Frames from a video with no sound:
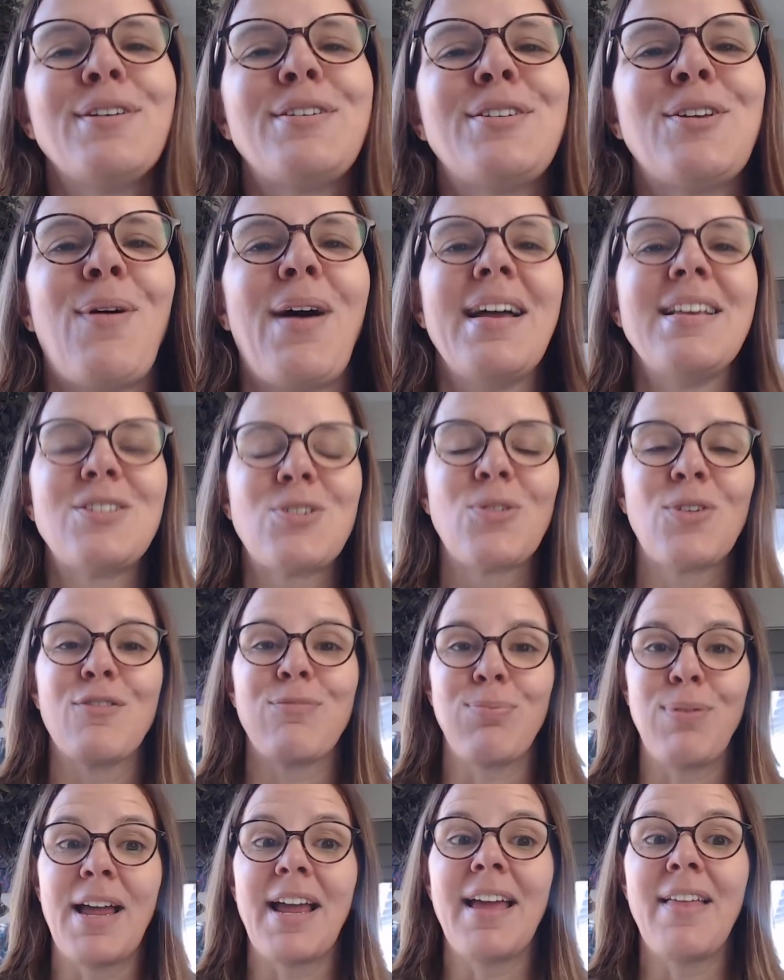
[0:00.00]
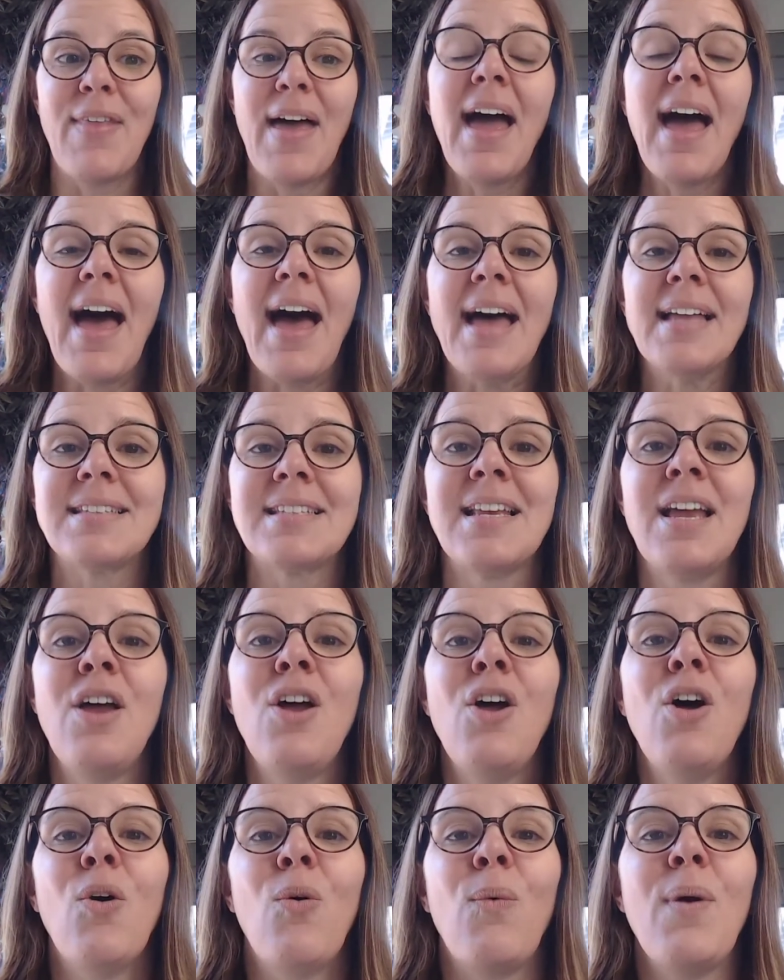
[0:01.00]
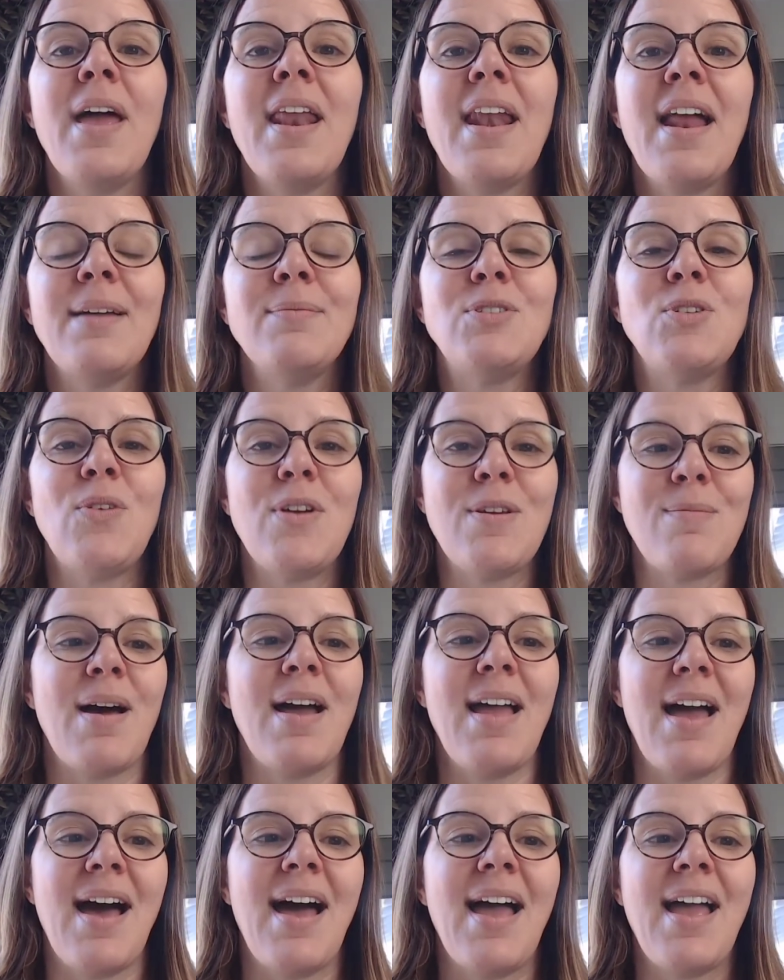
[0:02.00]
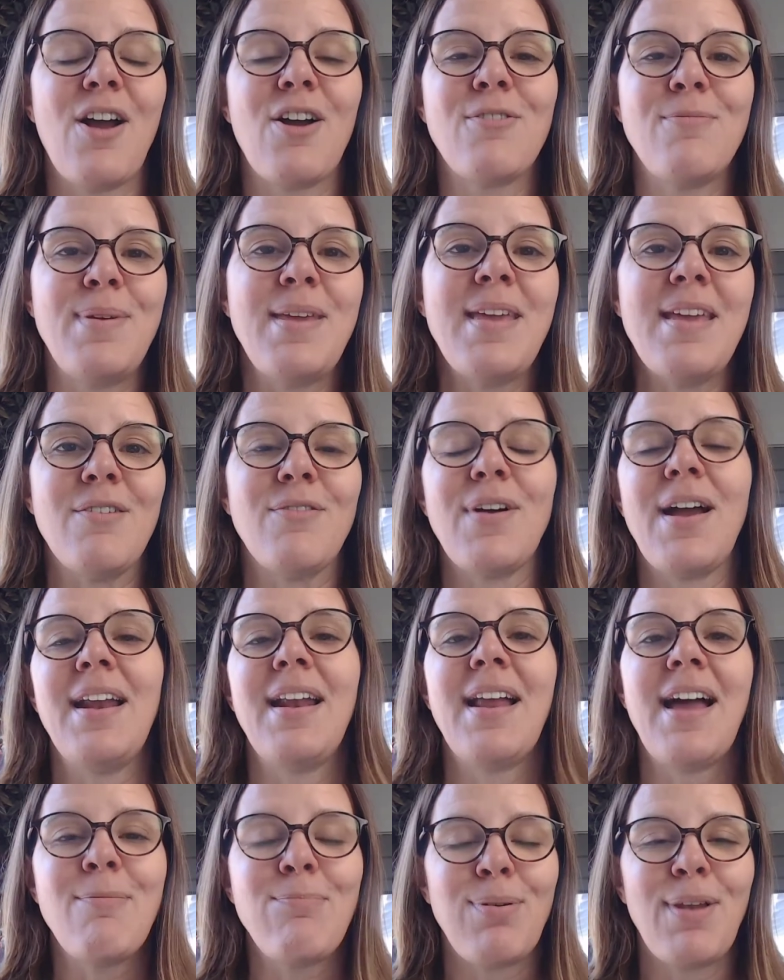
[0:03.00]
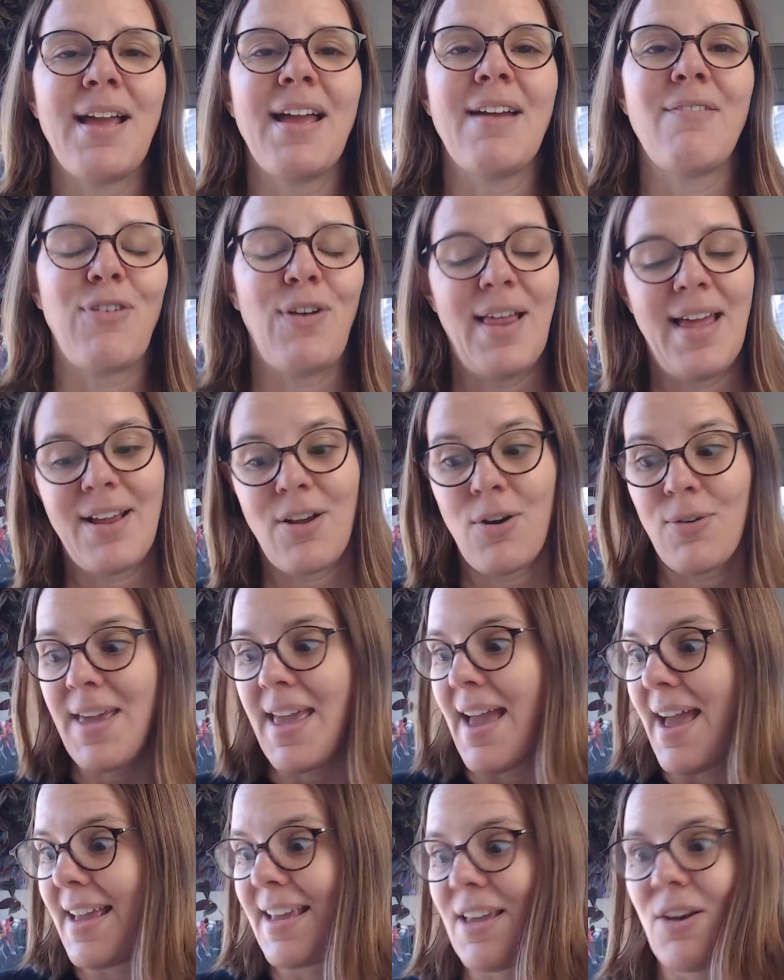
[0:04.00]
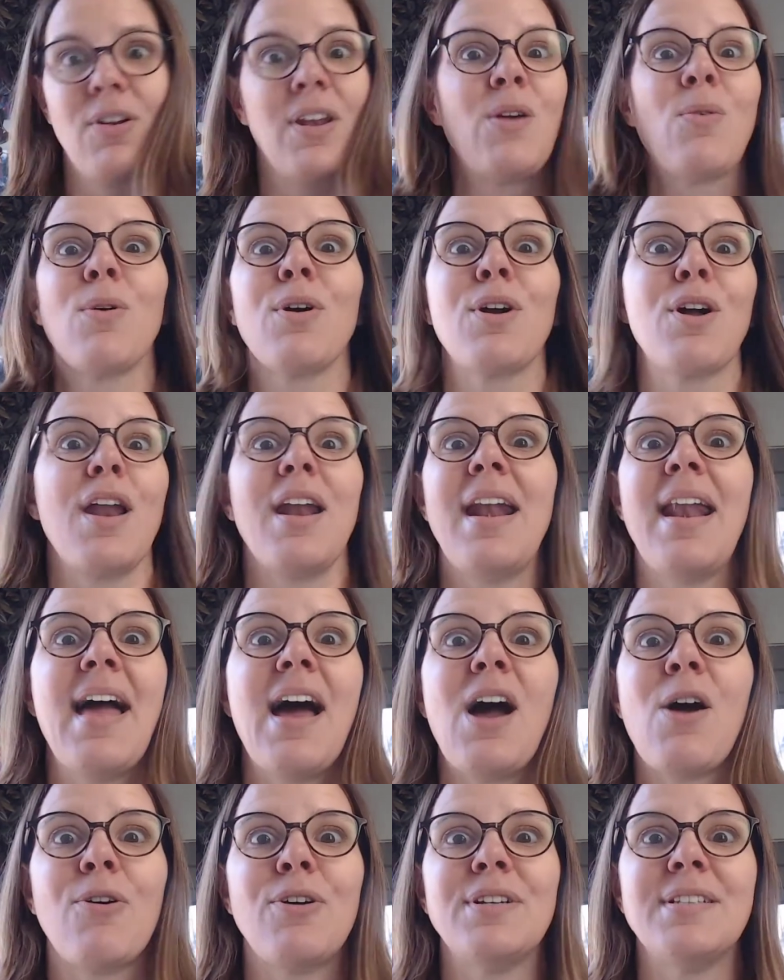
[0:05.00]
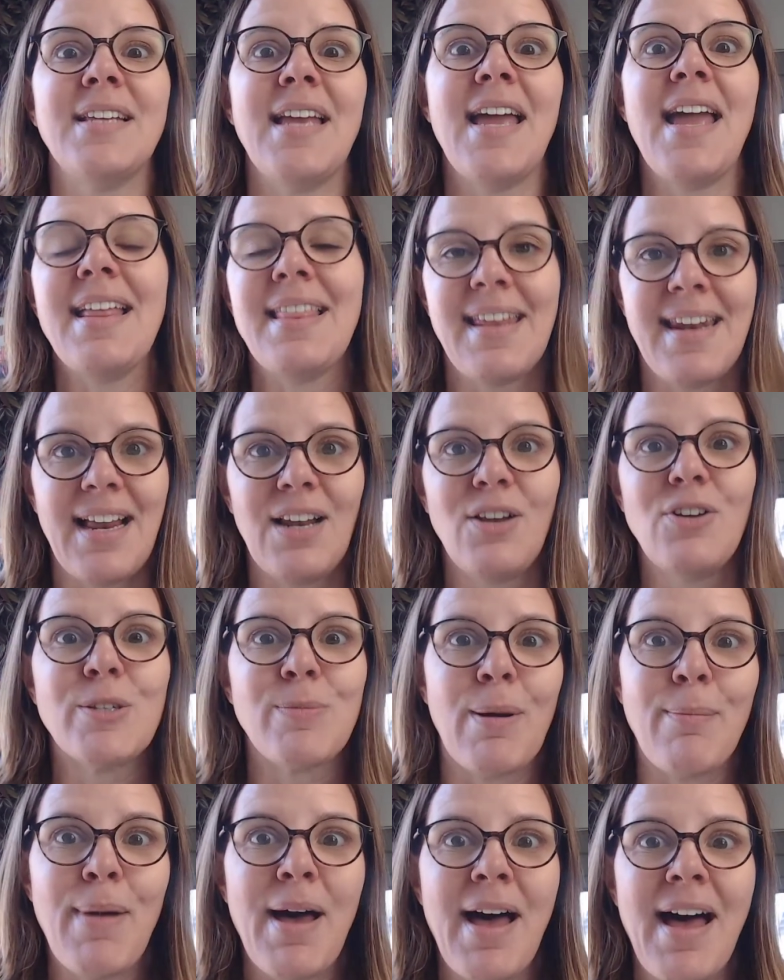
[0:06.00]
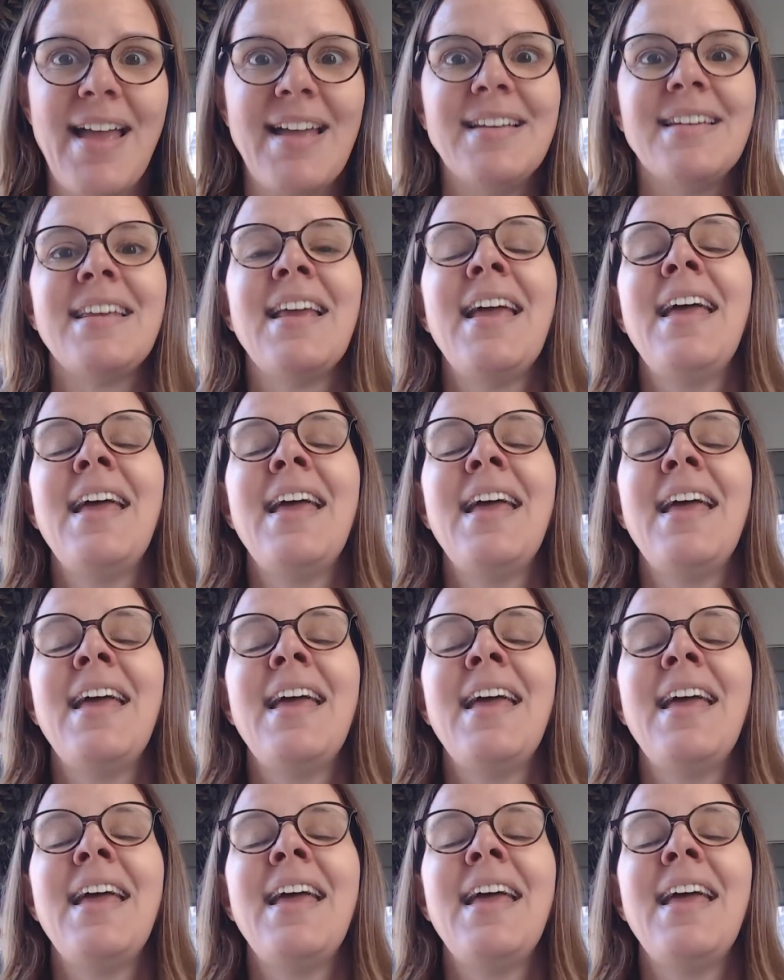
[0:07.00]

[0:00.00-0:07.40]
So I sort of plan that when I'm doing my IRB, right? I plan for okay, I can only work on an hour a day and then I lose my mind.